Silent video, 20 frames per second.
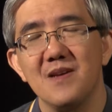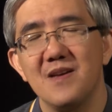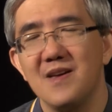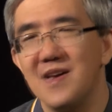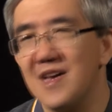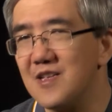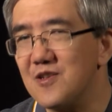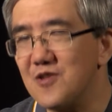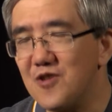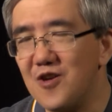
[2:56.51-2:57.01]

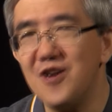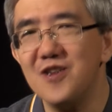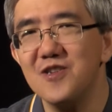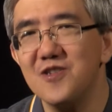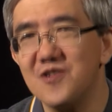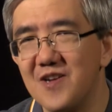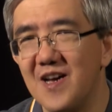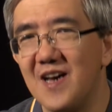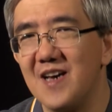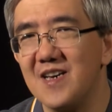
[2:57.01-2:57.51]
In
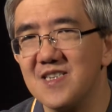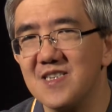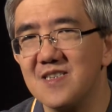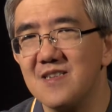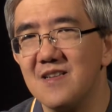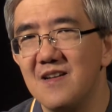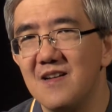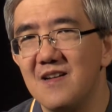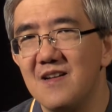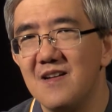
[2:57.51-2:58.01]
contrast,
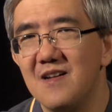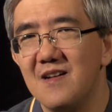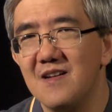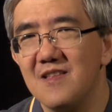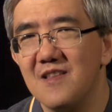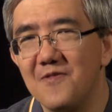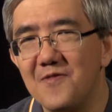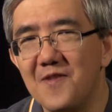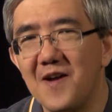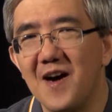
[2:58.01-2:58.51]

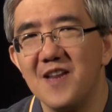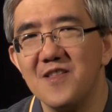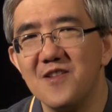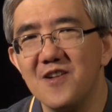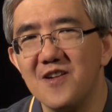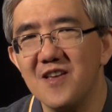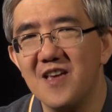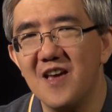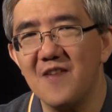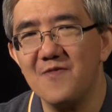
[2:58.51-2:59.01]
the
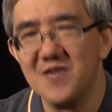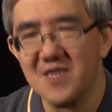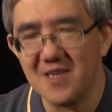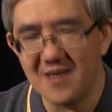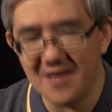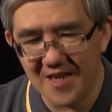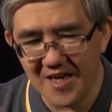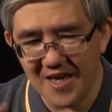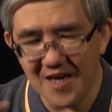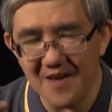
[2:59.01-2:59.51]
father gives
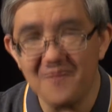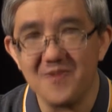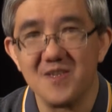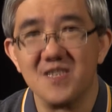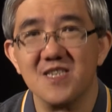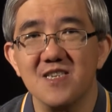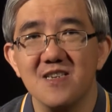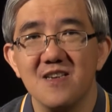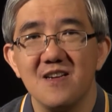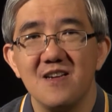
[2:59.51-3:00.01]

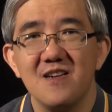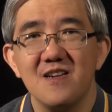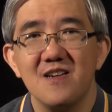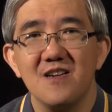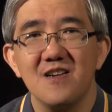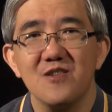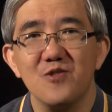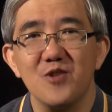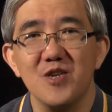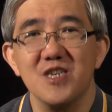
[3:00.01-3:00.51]
gifts
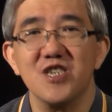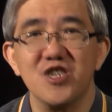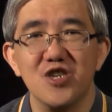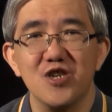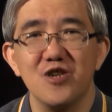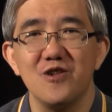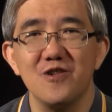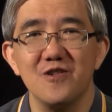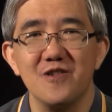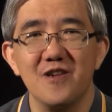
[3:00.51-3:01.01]
to his
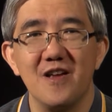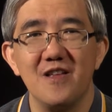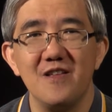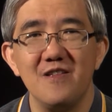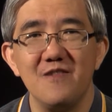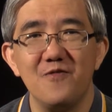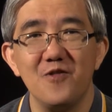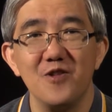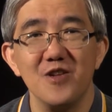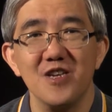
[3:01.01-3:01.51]
children for